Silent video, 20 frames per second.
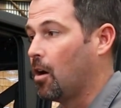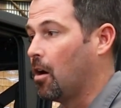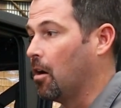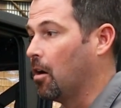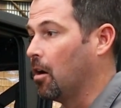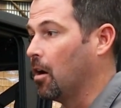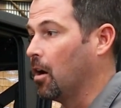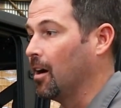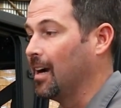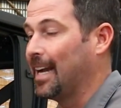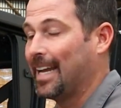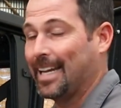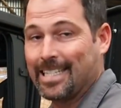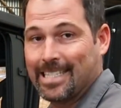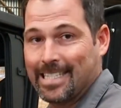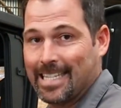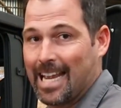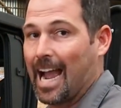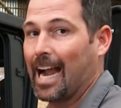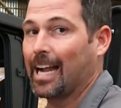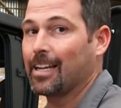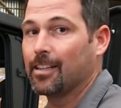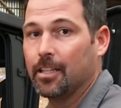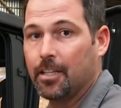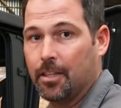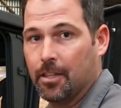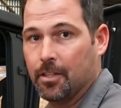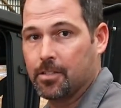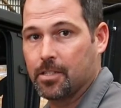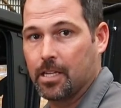are
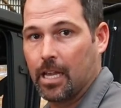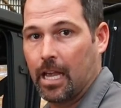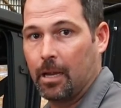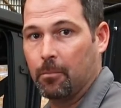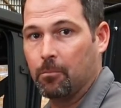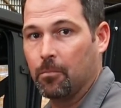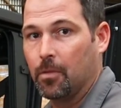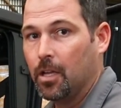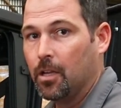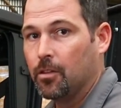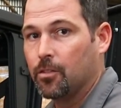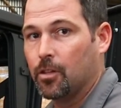exactly the same.